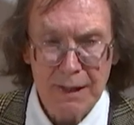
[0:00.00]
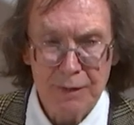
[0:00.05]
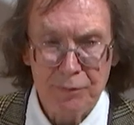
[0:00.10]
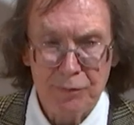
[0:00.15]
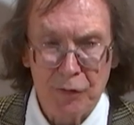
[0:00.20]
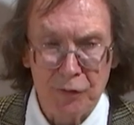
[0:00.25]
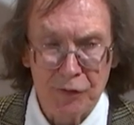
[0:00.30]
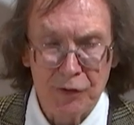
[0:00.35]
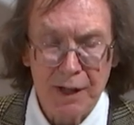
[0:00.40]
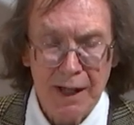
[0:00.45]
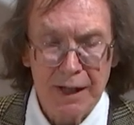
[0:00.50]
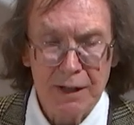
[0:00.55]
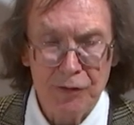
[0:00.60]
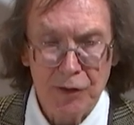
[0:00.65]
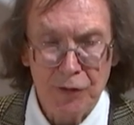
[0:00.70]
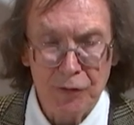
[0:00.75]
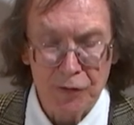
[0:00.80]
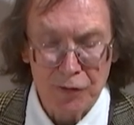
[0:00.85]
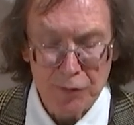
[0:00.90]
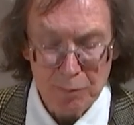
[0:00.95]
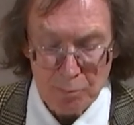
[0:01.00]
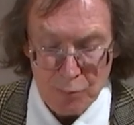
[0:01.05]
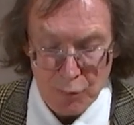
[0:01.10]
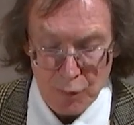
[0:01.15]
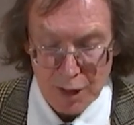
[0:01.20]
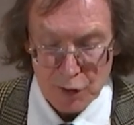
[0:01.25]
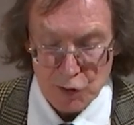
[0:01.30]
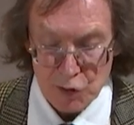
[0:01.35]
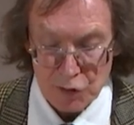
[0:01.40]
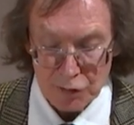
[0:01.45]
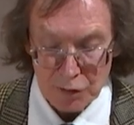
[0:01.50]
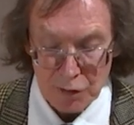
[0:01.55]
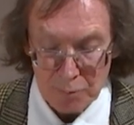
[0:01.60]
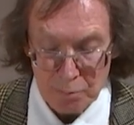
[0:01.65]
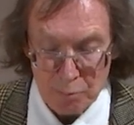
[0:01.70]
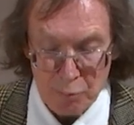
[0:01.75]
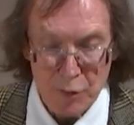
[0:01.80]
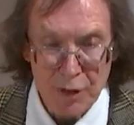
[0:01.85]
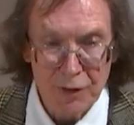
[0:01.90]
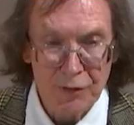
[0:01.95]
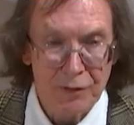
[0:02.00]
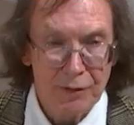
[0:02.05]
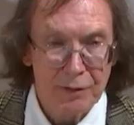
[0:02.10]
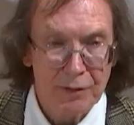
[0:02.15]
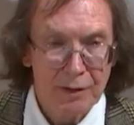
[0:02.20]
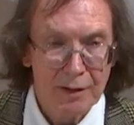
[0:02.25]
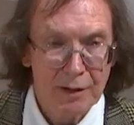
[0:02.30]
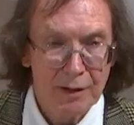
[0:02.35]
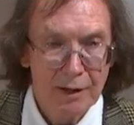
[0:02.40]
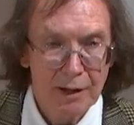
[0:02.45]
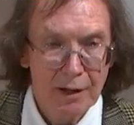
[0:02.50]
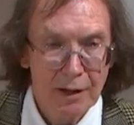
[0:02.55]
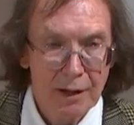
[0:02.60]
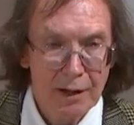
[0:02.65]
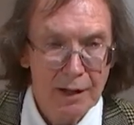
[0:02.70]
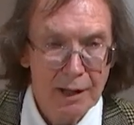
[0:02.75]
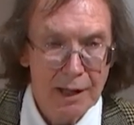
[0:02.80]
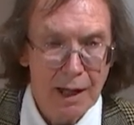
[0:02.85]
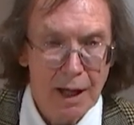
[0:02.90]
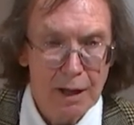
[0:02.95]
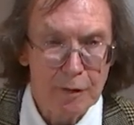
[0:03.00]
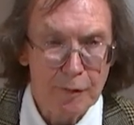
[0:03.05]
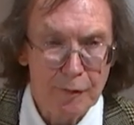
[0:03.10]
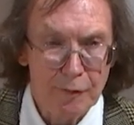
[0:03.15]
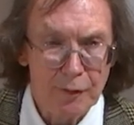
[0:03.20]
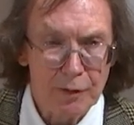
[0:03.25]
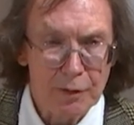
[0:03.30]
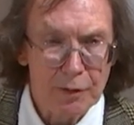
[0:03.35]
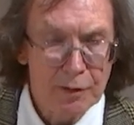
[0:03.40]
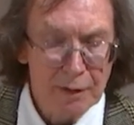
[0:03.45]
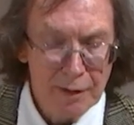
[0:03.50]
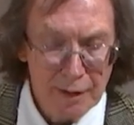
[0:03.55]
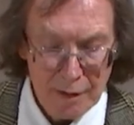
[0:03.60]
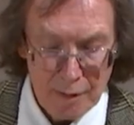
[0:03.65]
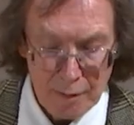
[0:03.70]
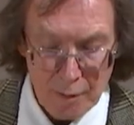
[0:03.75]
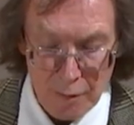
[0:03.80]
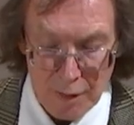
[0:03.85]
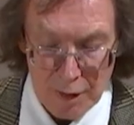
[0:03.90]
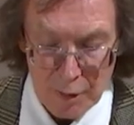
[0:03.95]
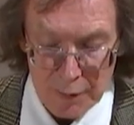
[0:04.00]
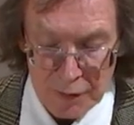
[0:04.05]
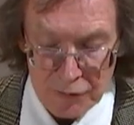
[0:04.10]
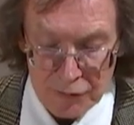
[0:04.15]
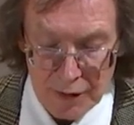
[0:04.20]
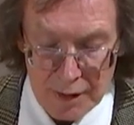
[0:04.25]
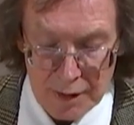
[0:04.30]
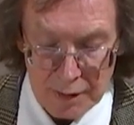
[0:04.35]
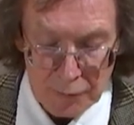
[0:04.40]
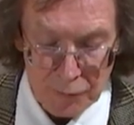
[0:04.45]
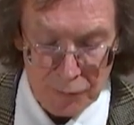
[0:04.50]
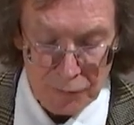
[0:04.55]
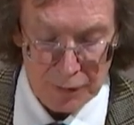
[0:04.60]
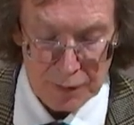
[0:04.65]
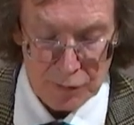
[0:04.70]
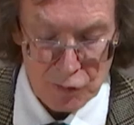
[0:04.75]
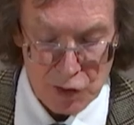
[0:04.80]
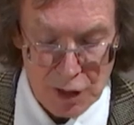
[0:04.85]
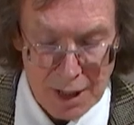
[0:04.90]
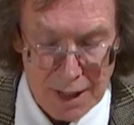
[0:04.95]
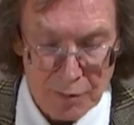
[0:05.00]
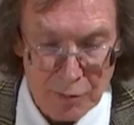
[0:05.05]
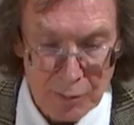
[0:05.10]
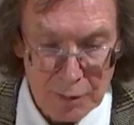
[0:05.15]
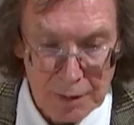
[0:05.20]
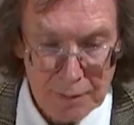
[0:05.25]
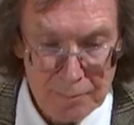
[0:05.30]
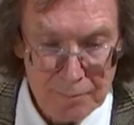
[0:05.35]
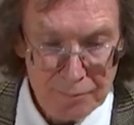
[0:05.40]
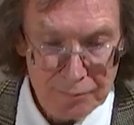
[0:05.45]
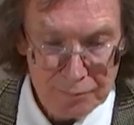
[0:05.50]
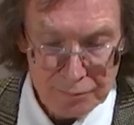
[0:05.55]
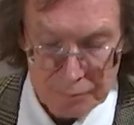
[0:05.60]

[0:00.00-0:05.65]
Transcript: made the slightest impression on Britain, colourful though it is in general.